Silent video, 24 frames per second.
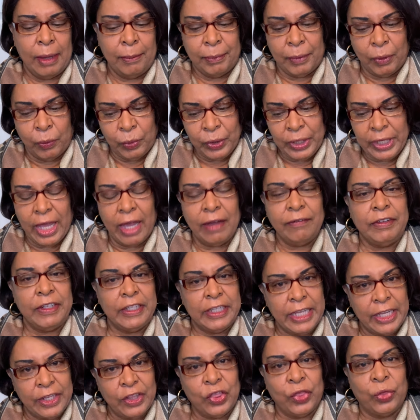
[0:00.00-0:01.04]
But we have to
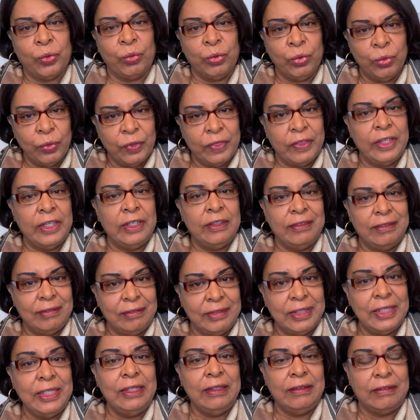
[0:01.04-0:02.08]
get through these
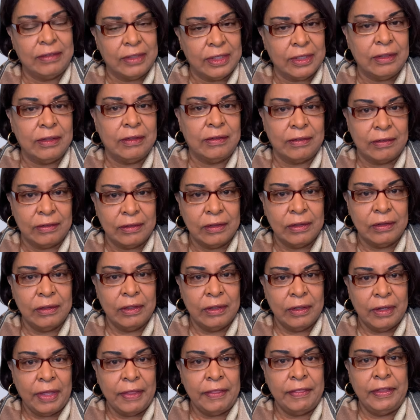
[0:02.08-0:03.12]
seasons,
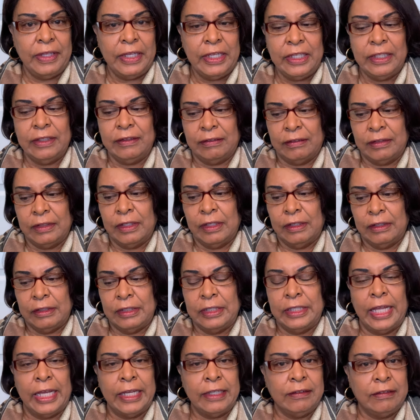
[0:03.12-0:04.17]
these
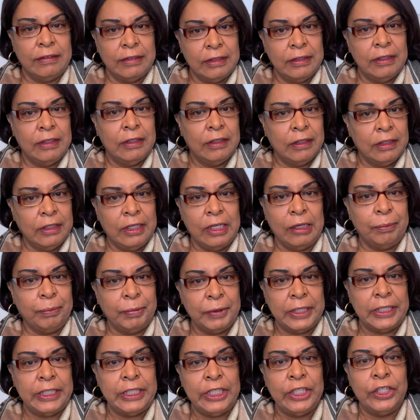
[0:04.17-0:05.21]
next
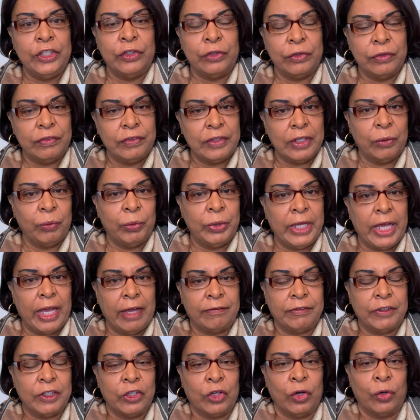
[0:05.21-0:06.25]
couple of years that we
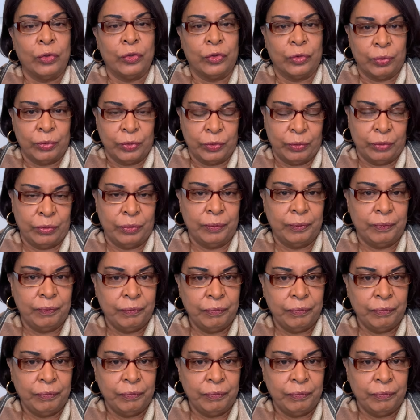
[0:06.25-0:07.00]
have to go through.